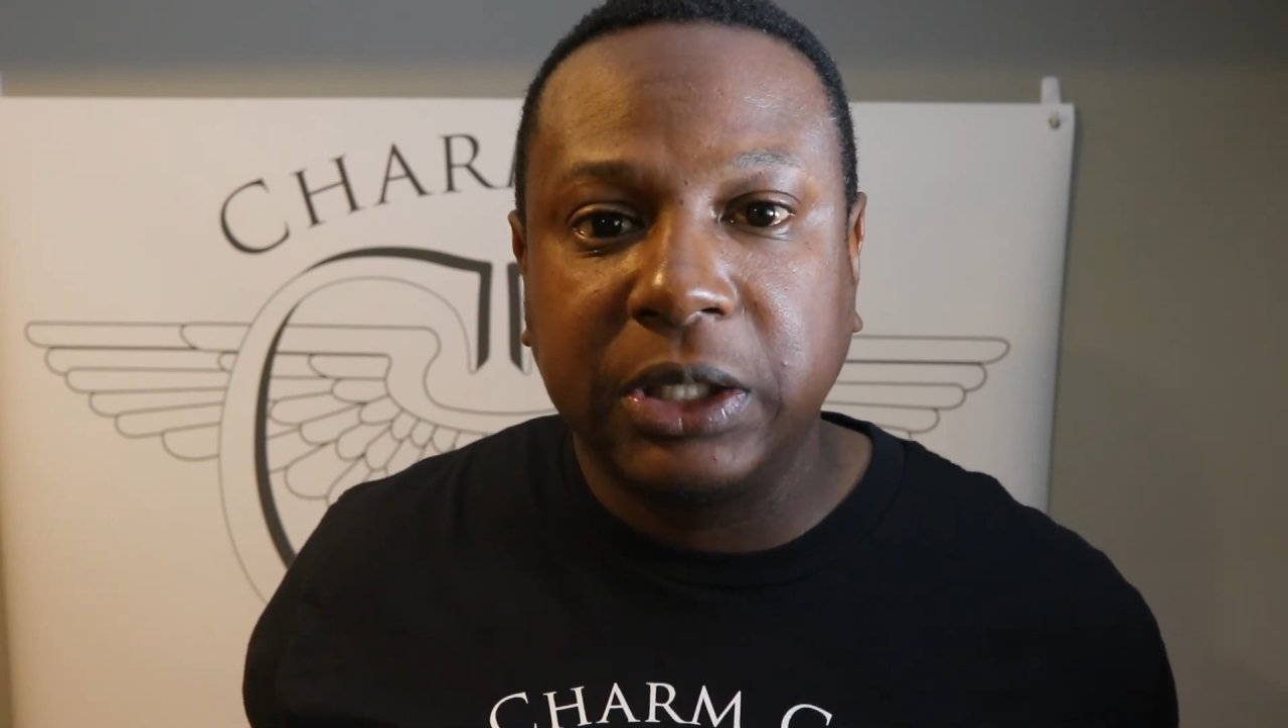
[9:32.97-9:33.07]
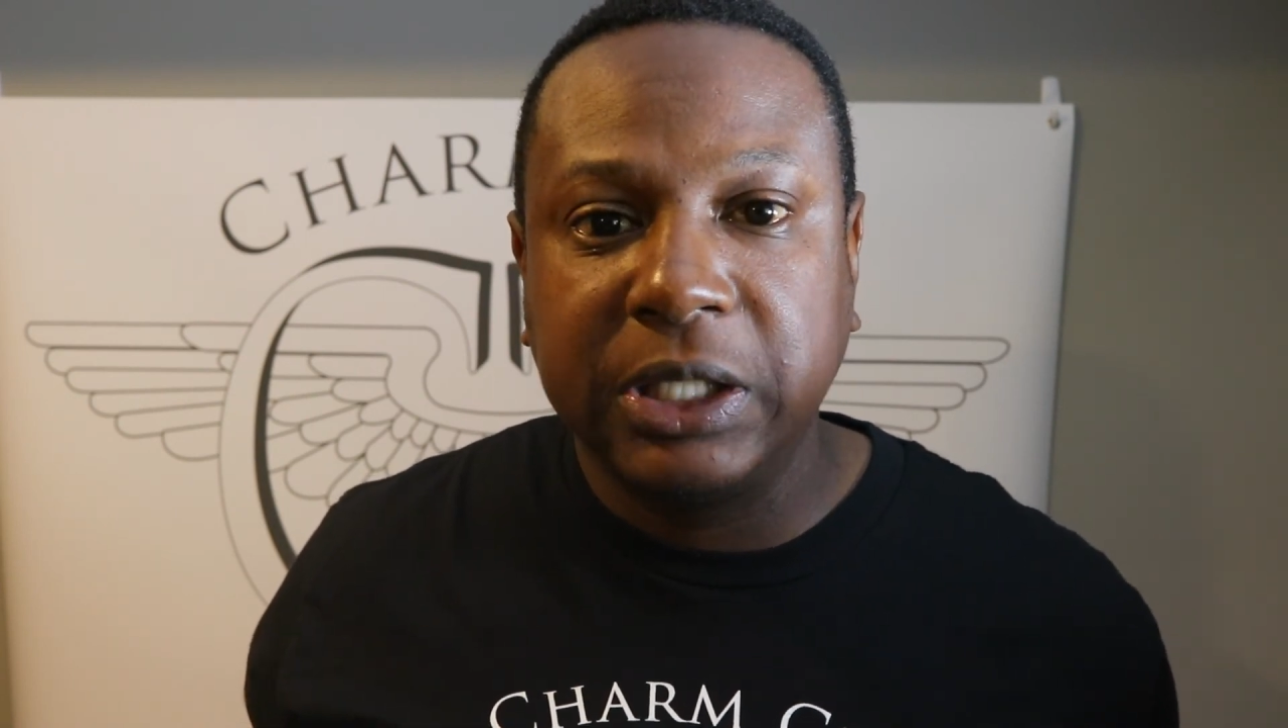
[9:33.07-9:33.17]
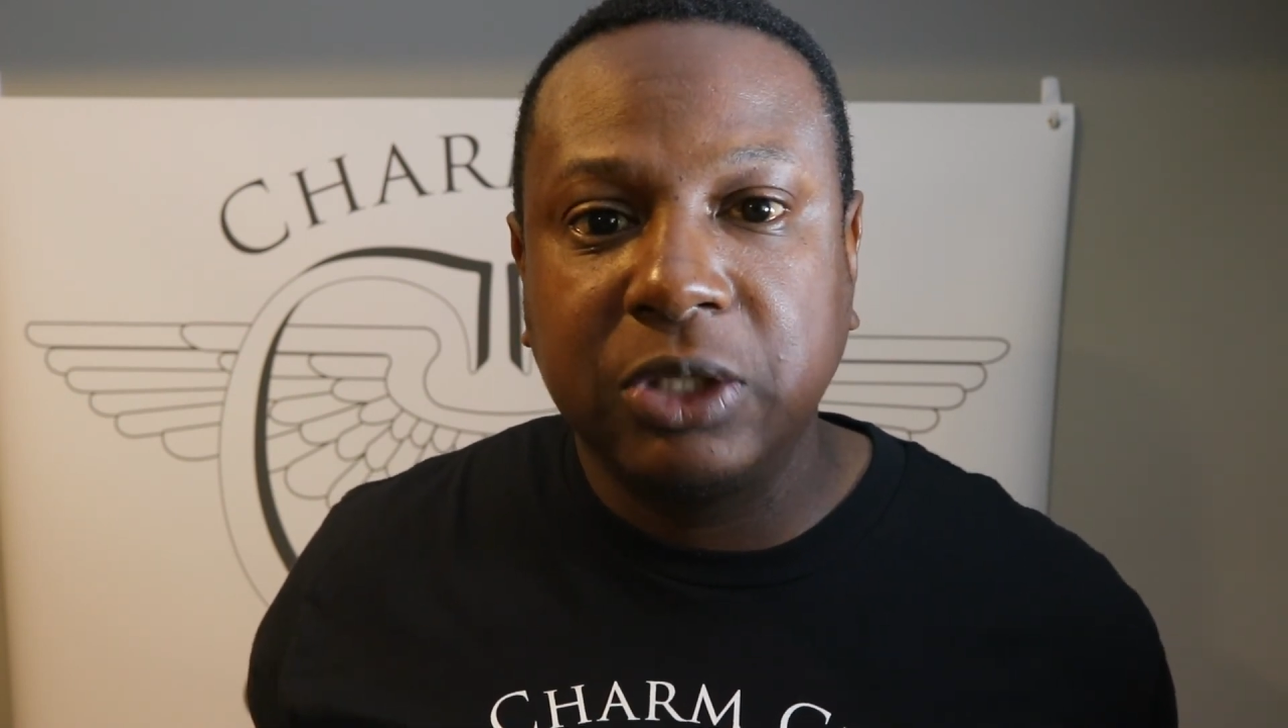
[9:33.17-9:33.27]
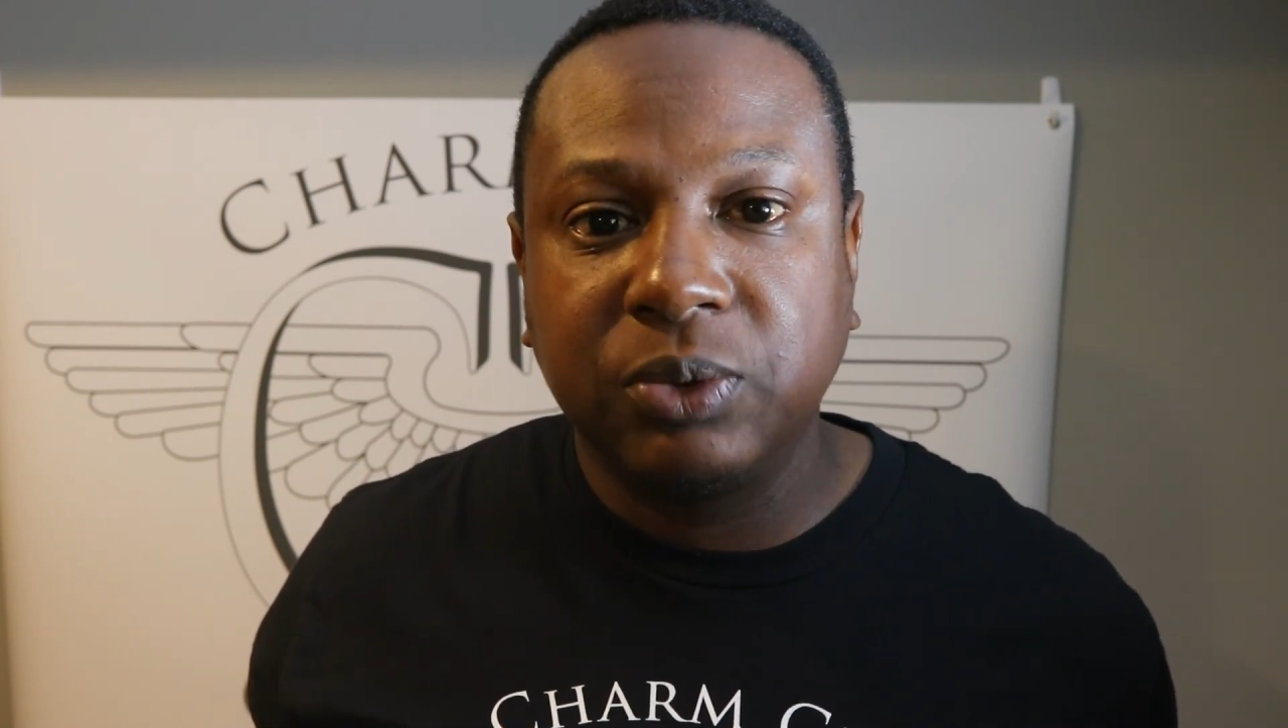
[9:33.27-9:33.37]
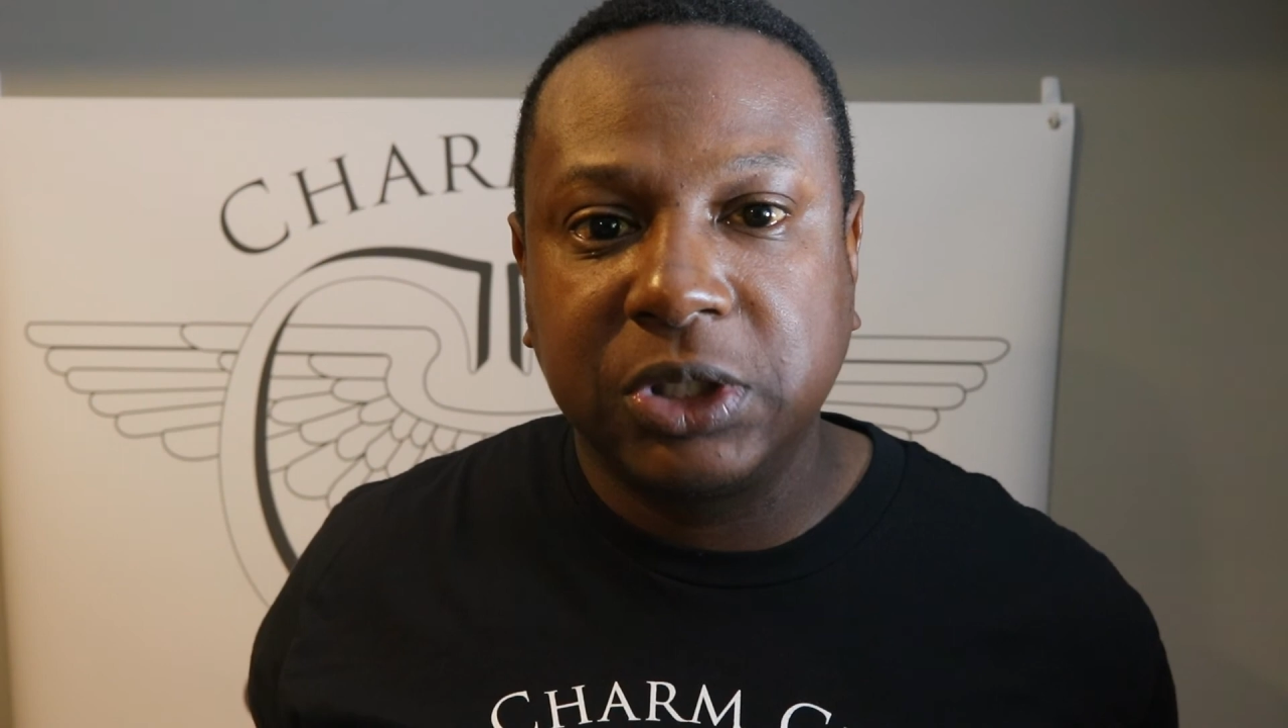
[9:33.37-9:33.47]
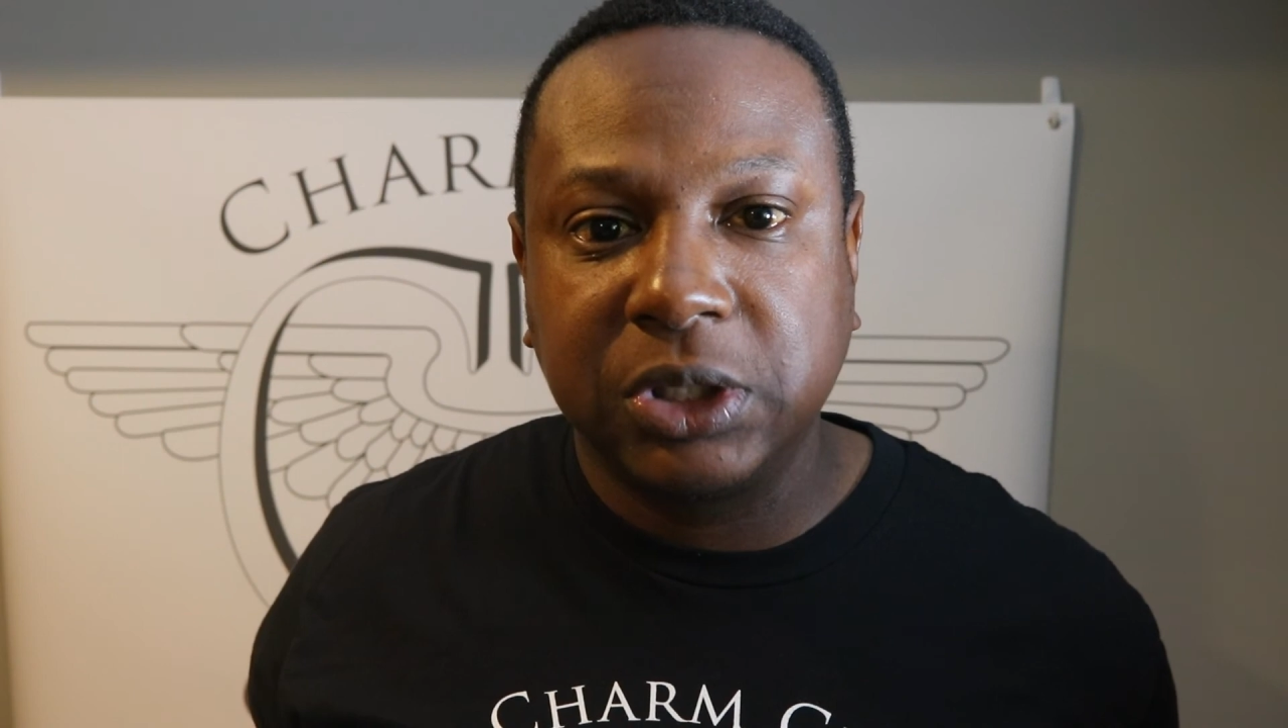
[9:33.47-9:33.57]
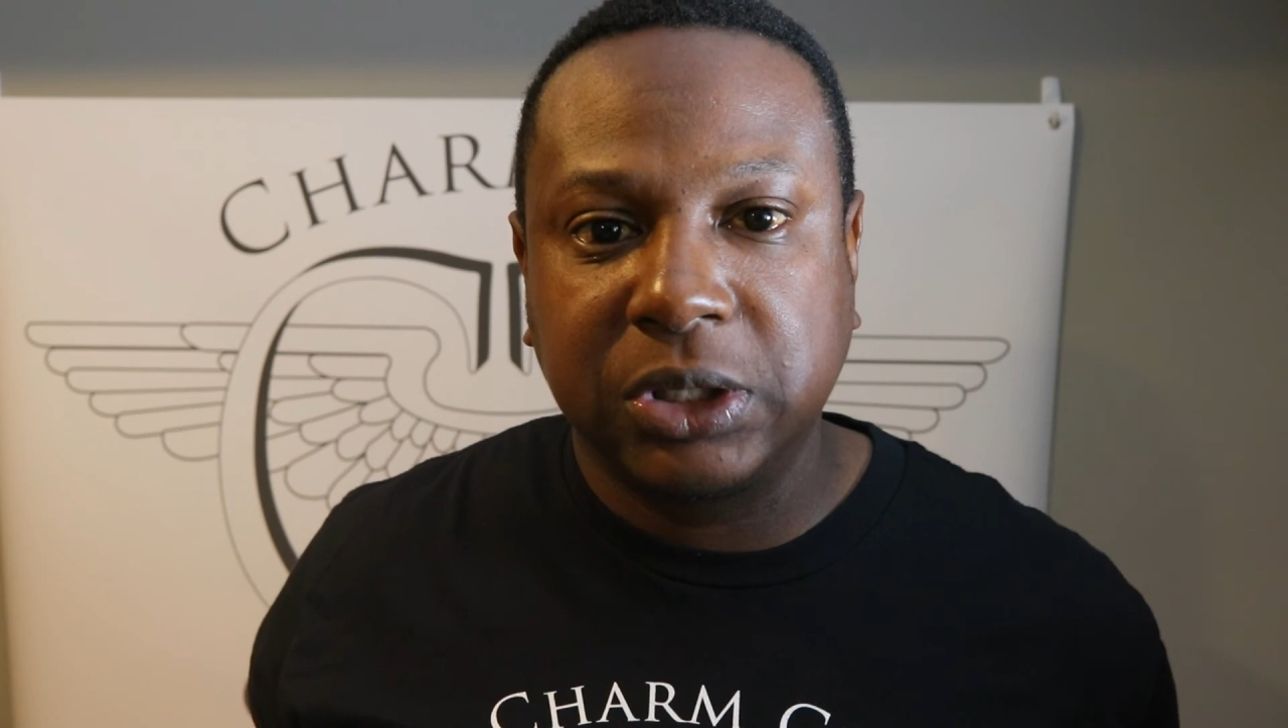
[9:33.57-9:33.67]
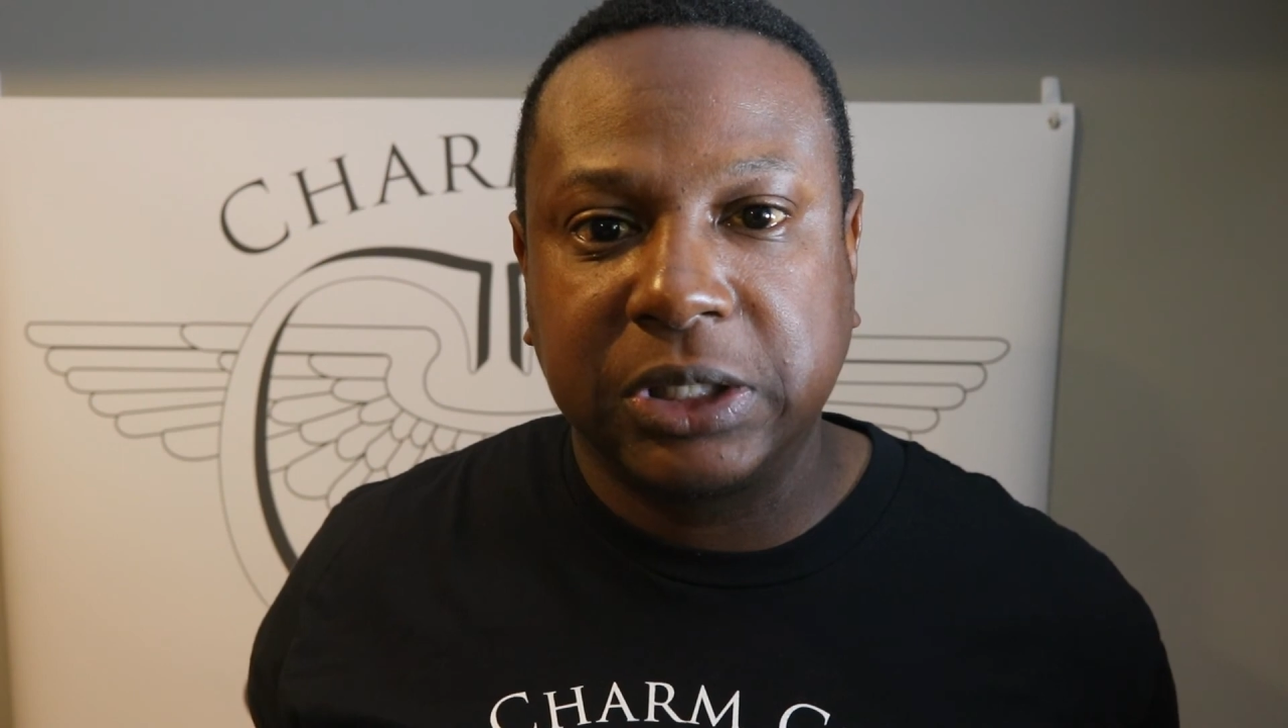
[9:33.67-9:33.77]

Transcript: These were just